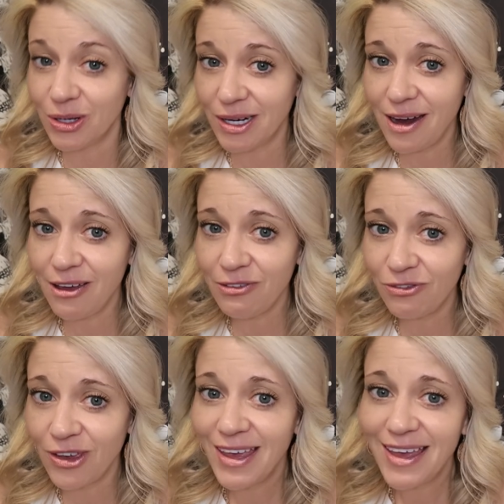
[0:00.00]

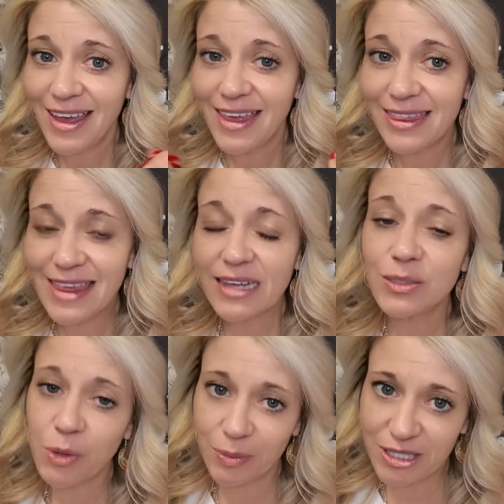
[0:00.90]
enough,
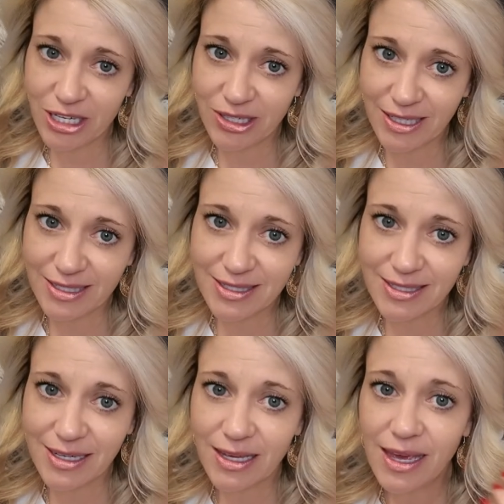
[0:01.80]
that's more
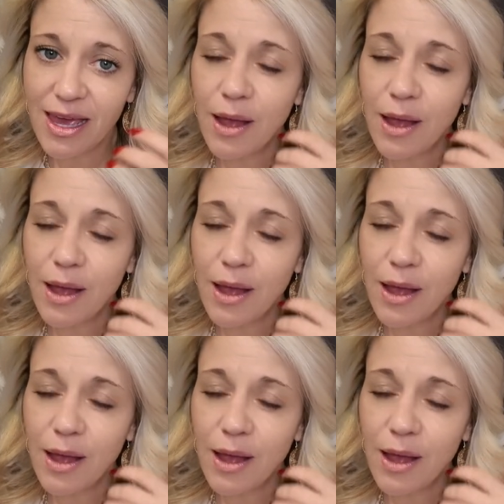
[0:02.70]
materialistic.